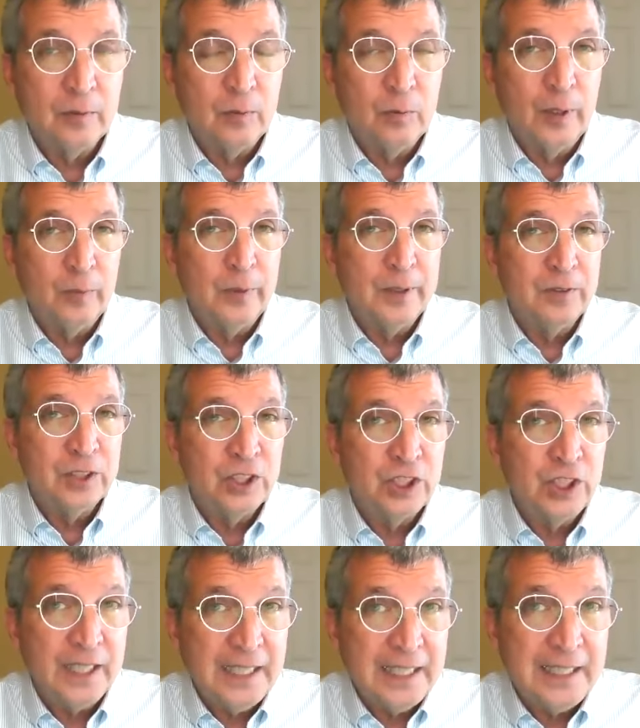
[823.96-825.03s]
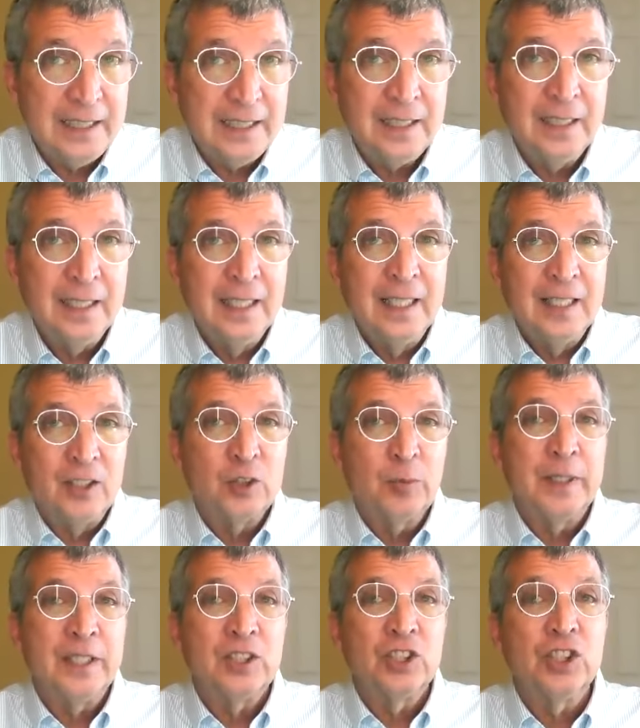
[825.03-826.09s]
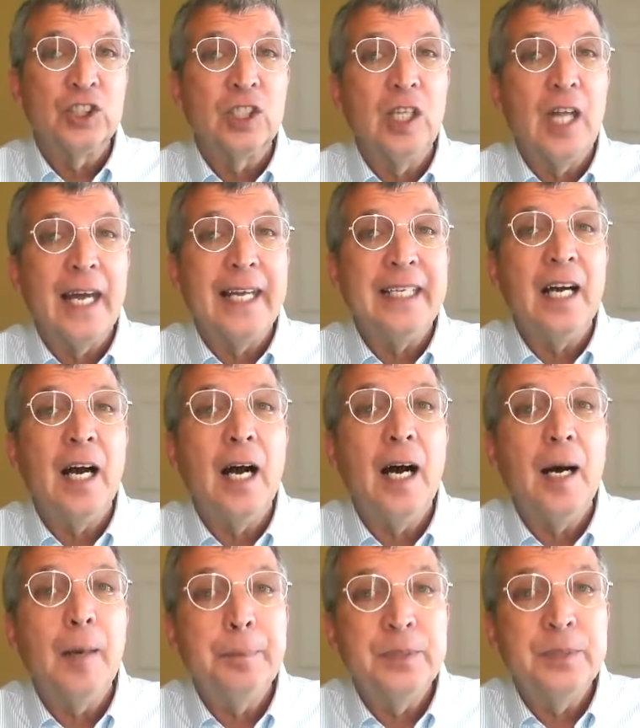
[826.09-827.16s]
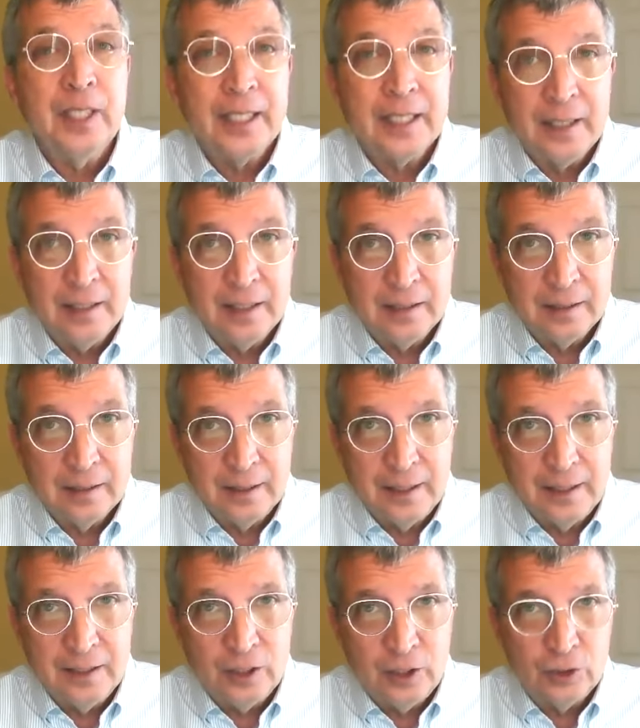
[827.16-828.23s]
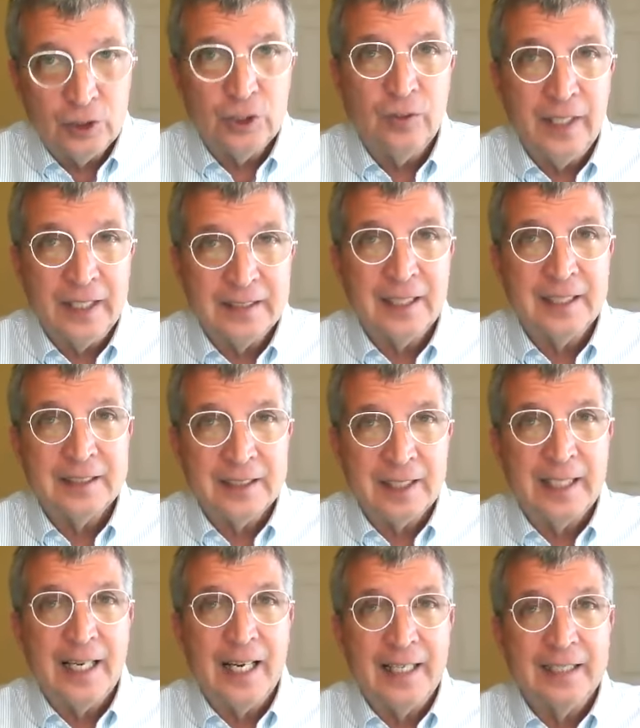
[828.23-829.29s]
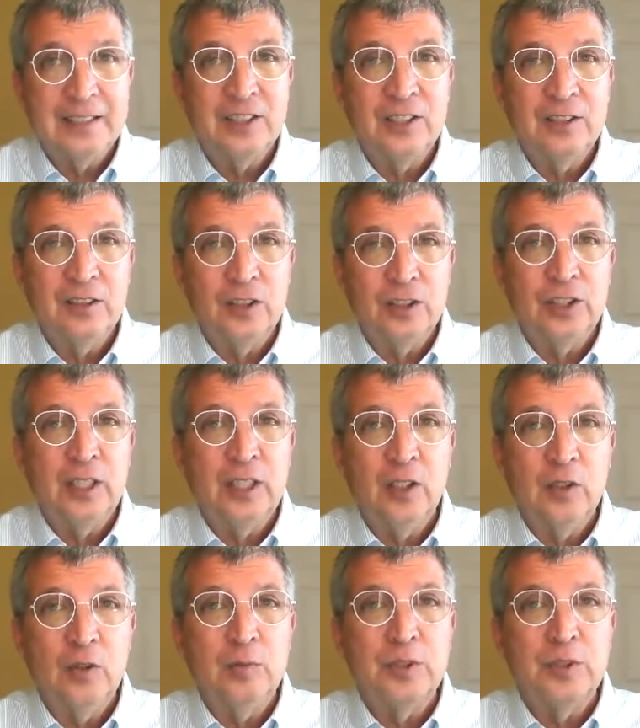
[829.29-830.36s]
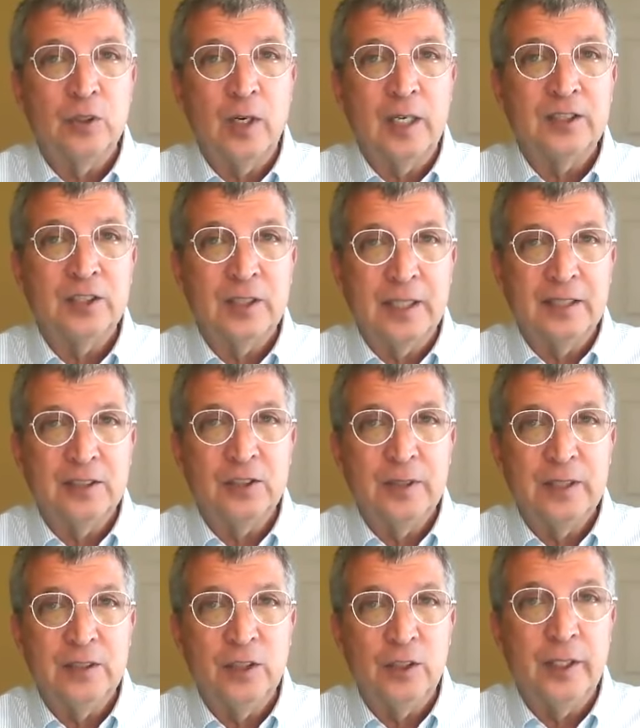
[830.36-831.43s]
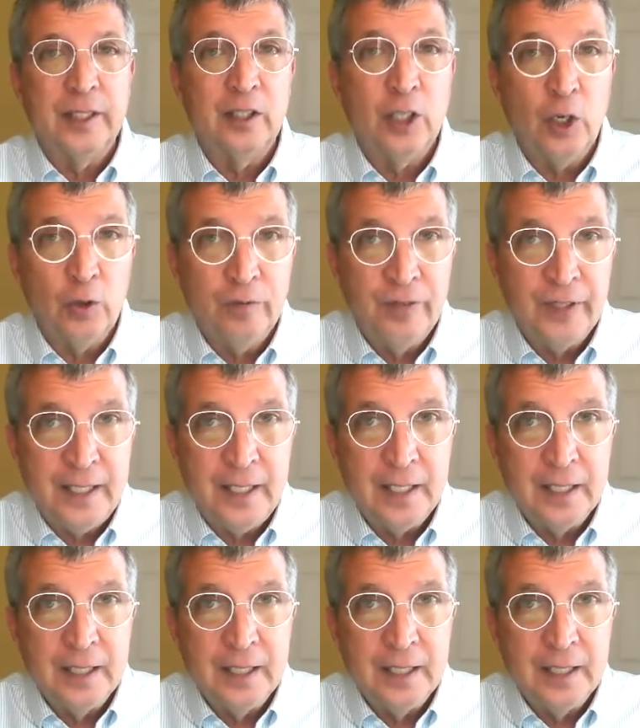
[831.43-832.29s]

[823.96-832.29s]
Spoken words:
what we've seen, there's been a slight uptick in the use of antipsychotics in nursing homes across the country during COVID.